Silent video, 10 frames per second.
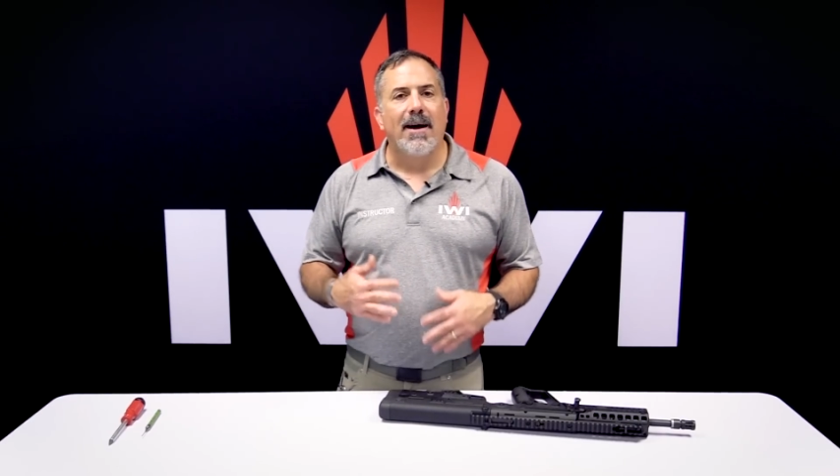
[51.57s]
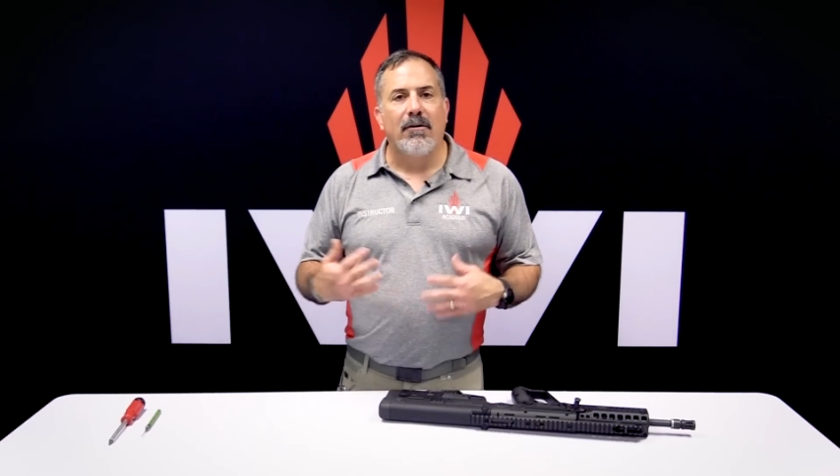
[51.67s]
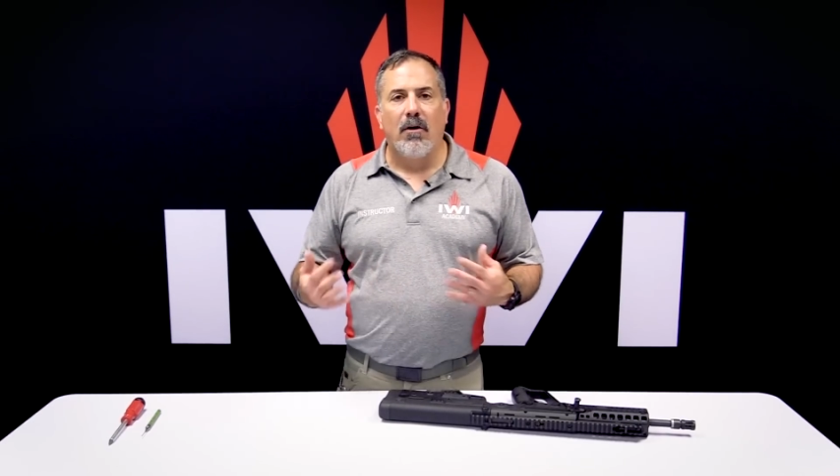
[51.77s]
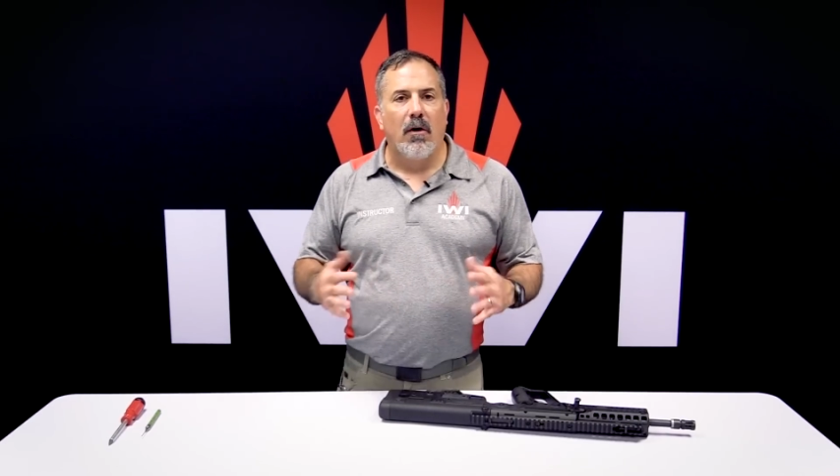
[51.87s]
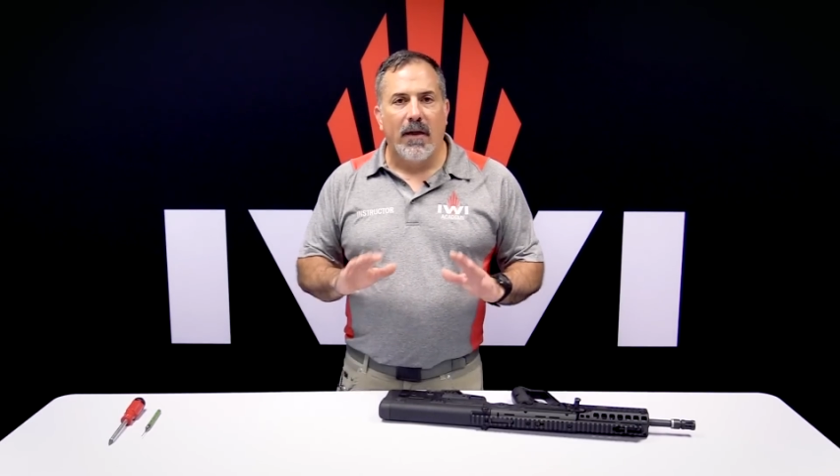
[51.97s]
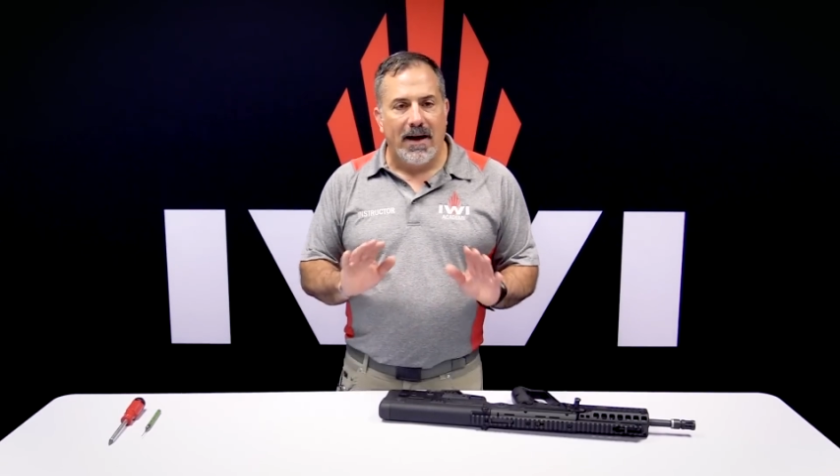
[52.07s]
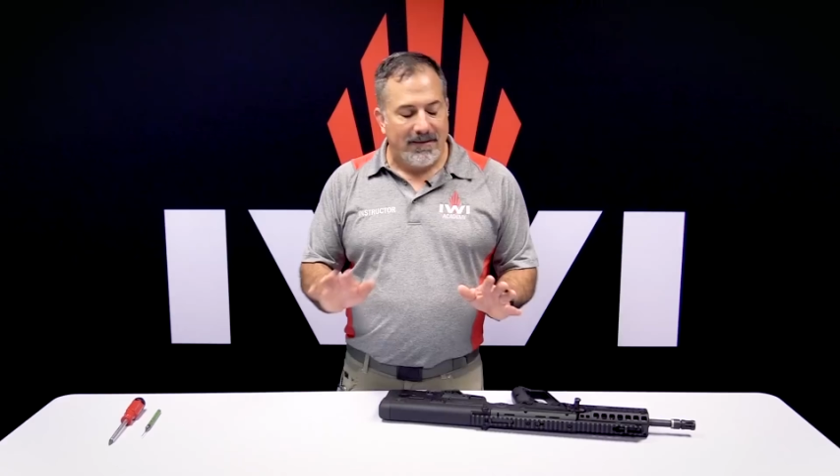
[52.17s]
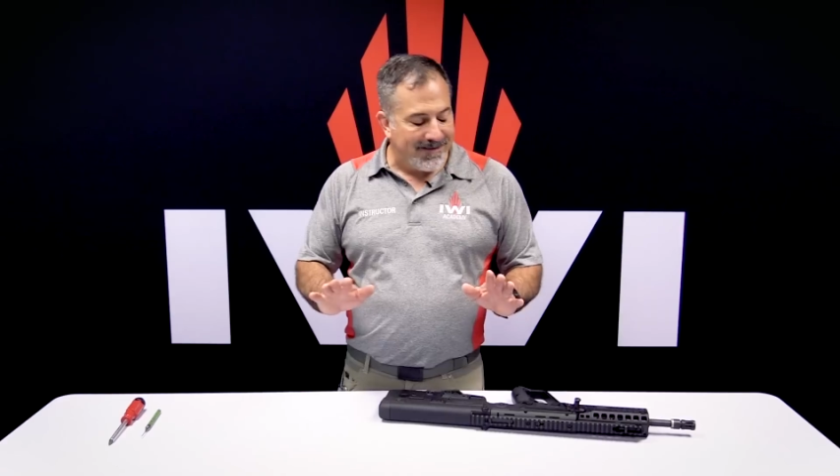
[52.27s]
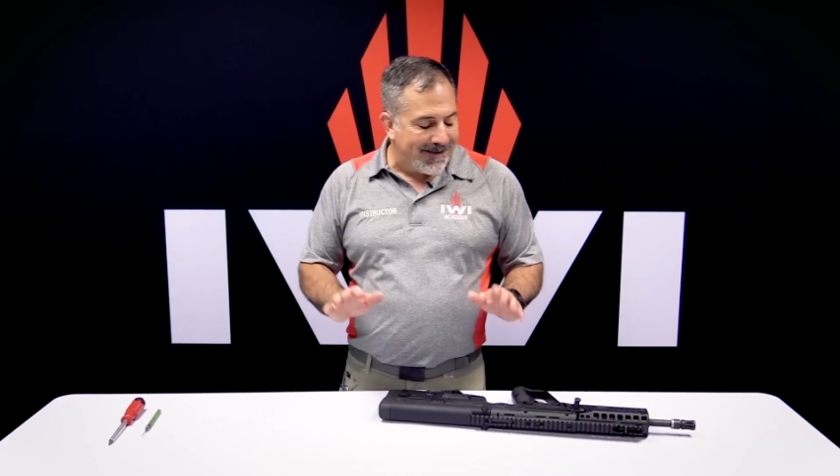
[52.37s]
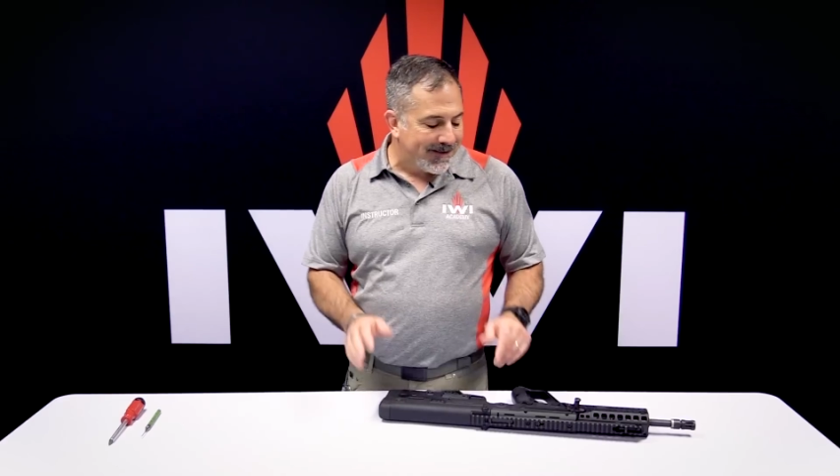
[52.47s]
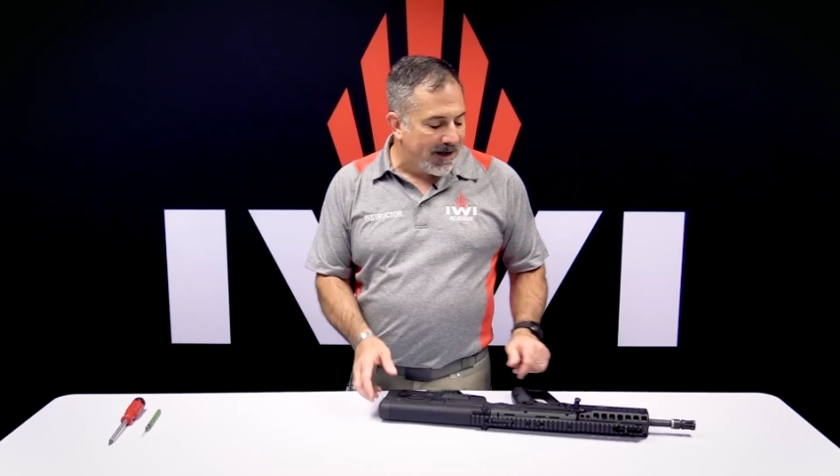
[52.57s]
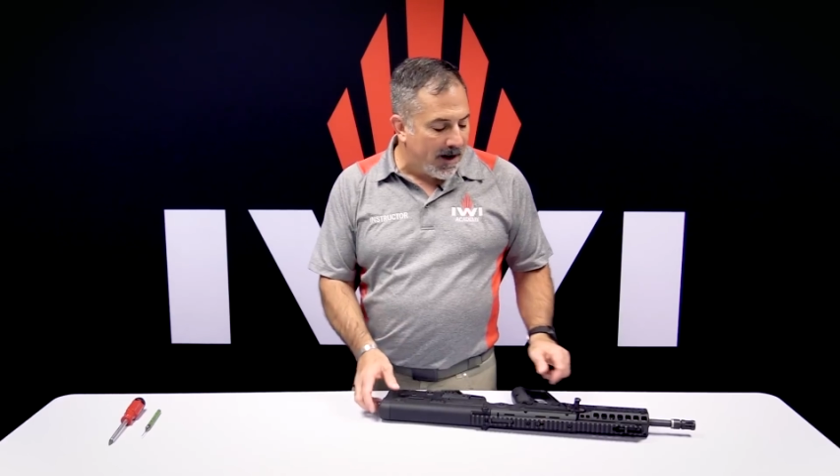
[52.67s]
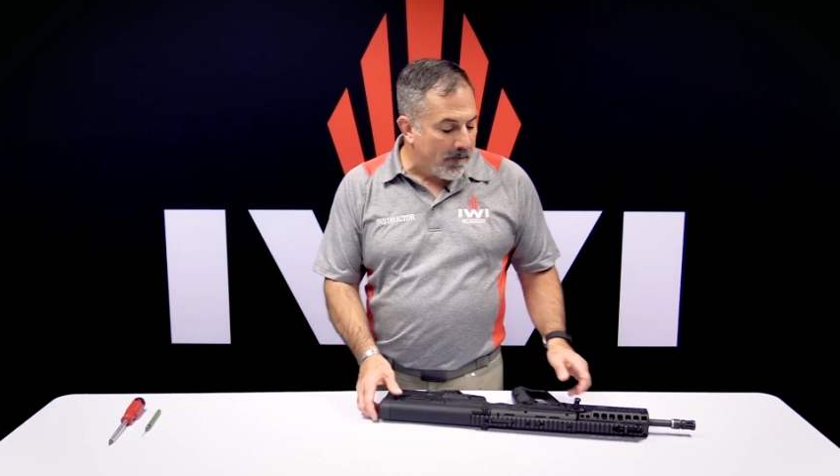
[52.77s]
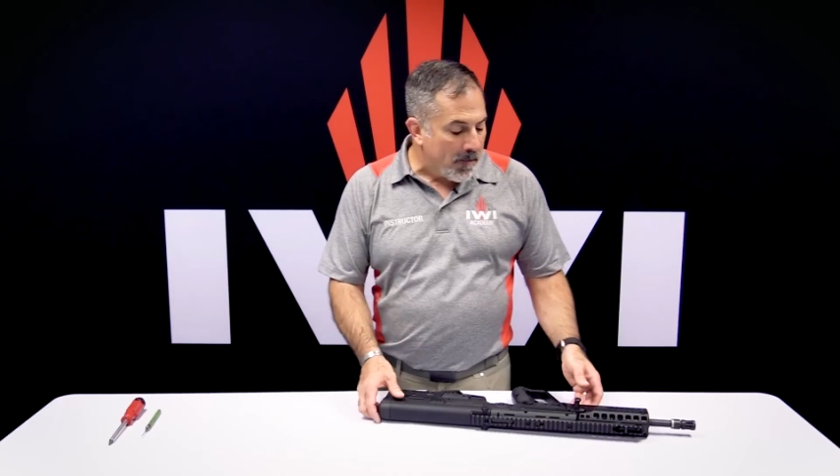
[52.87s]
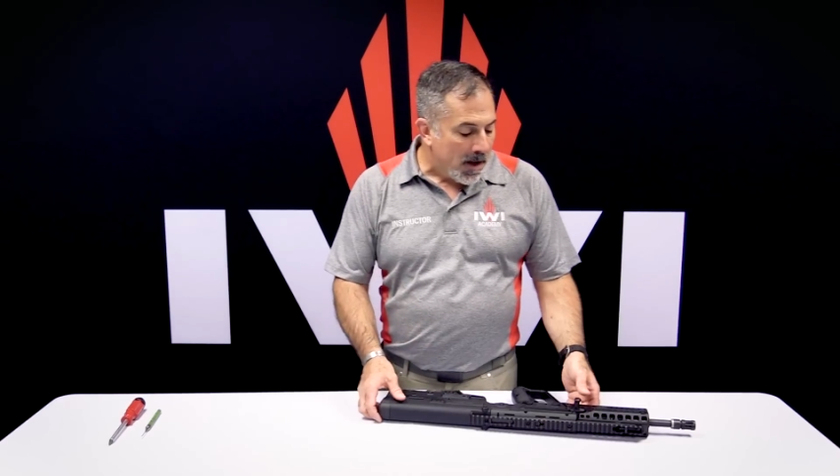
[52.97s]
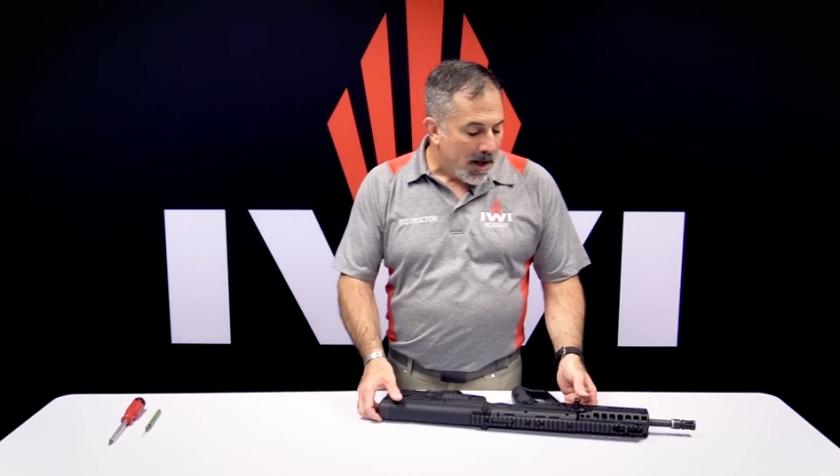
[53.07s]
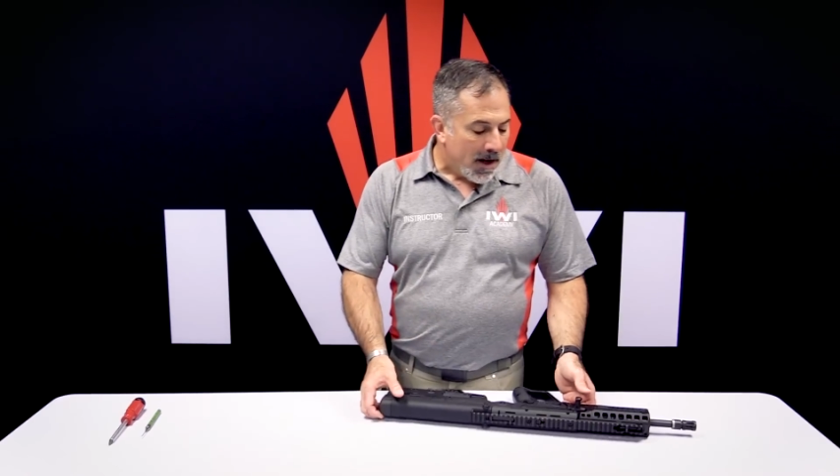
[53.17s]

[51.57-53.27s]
out, all that the same.